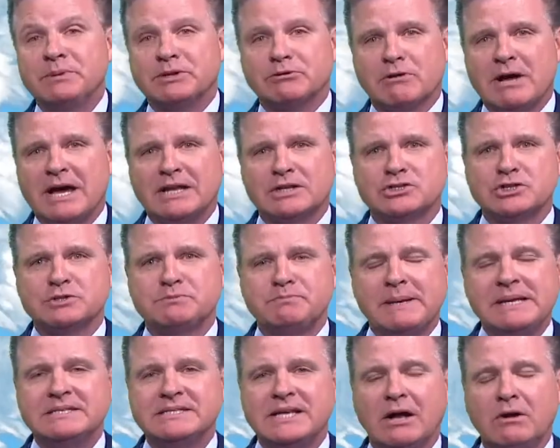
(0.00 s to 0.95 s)
Meteorologist
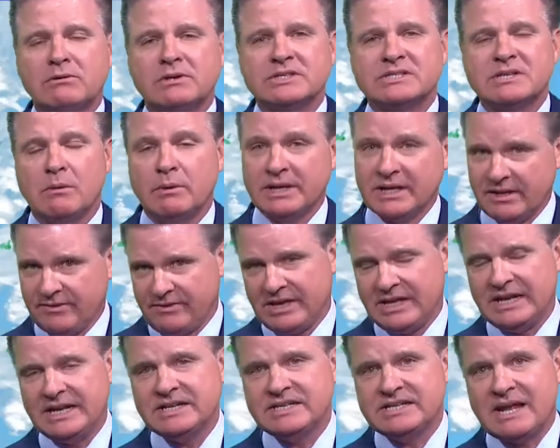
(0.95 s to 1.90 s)
Pete Delkis. I want to give you
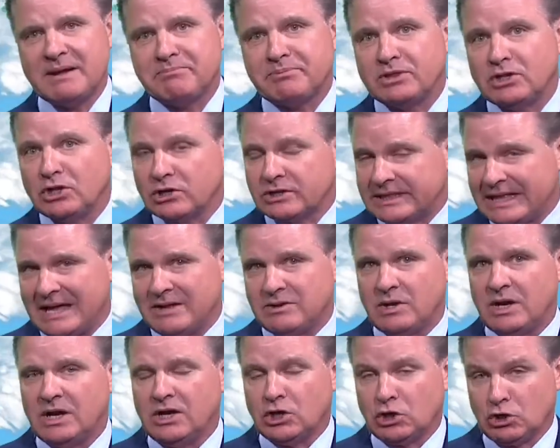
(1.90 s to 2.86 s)
an in-depth look at
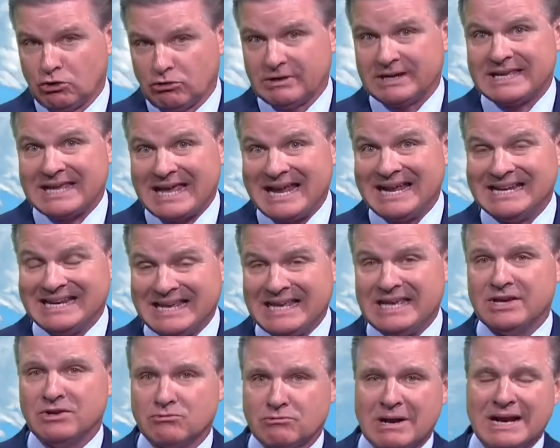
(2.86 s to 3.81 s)
uh, Hurricane
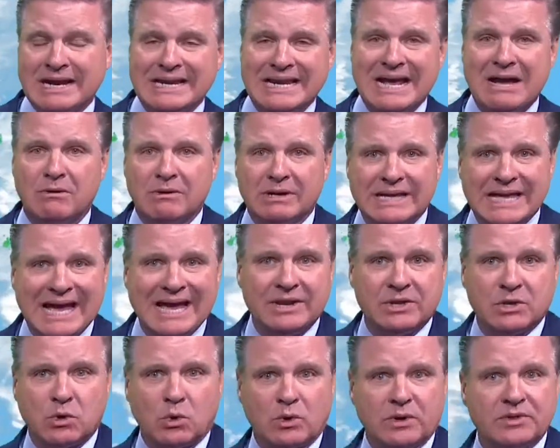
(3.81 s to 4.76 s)
Ian, right now a
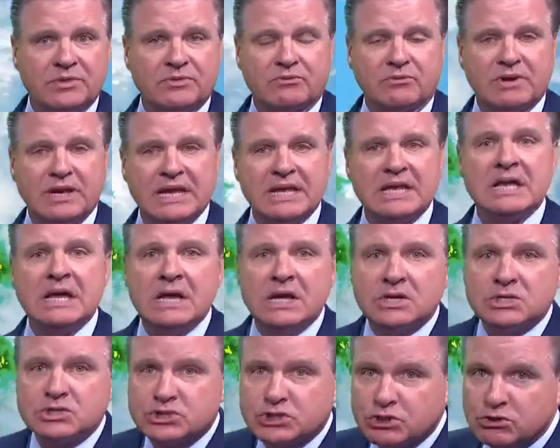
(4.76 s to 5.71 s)
Category three,
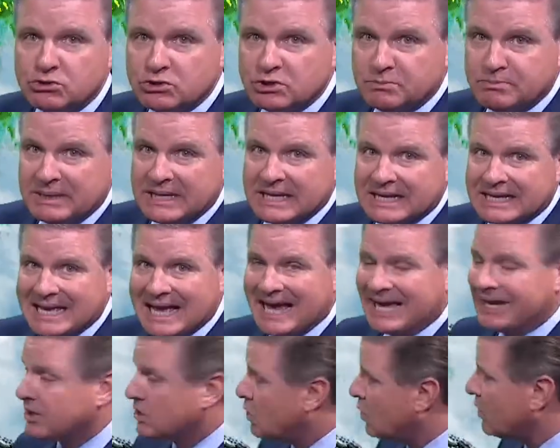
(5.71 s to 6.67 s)
soon to be a
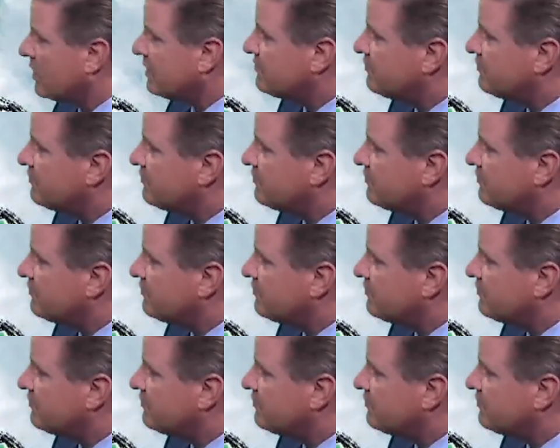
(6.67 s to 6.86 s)
Category